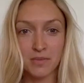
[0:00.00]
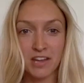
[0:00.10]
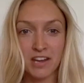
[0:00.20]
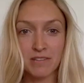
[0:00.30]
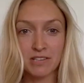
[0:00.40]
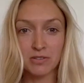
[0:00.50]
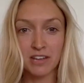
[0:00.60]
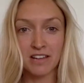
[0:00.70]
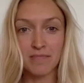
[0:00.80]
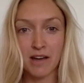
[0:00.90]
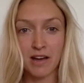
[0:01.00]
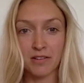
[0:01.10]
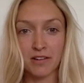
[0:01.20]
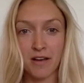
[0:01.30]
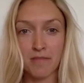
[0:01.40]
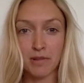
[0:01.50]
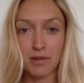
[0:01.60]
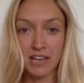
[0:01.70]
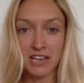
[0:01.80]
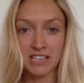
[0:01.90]
we're going to be talking about uh,
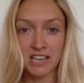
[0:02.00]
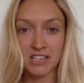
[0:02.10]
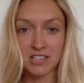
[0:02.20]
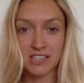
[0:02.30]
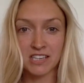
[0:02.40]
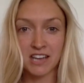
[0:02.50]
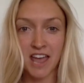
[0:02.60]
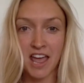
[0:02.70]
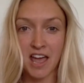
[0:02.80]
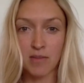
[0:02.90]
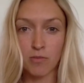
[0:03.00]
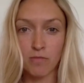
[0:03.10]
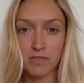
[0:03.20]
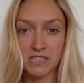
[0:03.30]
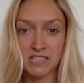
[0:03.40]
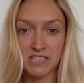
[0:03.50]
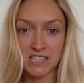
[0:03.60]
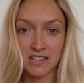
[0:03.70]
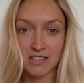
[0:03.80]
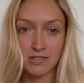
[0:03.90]
blocking extensions today and what
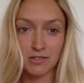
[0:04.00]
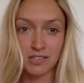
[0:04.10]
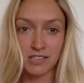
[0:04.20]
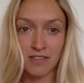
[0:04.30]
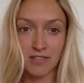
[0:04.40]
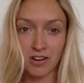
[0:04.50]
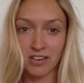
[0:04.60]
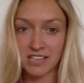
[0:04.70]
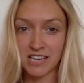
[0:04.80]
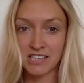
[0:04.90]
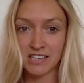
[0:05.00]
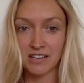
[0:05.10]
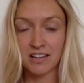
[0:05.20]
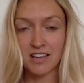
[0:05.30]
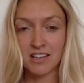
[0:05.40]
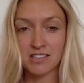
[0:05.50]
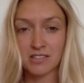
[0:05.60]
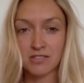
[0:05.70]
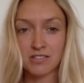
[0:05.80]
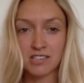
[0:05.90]
businesses can do to safeguard data.
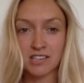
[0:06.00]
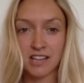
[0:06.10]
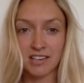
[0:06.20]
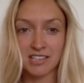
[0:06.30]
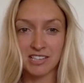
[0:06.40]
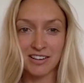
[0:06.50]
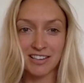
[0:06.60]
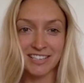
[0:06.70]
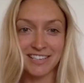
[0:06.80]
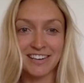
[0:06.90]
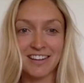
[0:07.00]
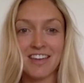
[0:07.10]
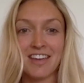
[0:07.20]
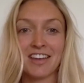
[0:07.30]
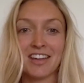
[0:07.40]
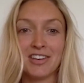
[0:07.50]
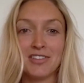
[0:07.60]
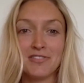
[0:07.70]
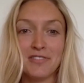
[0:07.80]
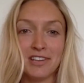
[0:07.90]
So just to get us started, can
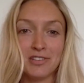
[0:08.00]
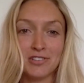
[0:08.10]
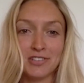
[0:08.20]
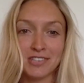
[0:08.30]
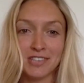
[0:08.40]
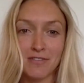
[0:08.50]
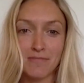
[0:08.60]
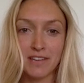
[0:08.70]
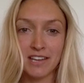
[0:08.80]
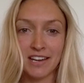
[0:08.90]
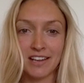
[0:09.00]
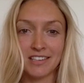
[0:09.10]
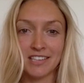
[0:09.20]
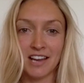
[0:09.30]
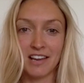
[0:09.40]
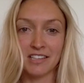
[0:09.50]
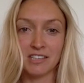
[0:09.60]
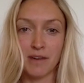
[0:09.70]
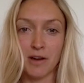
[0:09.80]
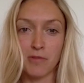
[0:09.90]
you introduce yourself a bit and tell us
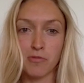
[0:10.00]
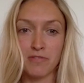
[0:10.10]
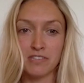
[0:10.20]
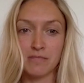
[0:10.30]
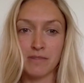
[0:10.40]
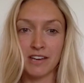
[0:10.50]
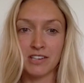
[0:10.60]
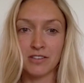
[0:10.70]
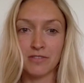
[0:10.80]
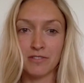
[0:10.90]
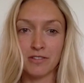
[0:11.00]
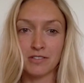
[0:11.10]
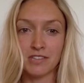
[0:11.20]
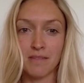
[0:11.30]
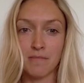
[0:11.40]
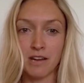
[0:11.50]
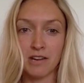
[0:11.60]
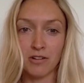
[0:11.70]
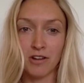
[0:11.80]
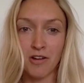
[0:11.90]
about Privacy Badger for those that might
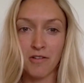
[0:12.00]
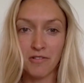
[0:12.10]
not know?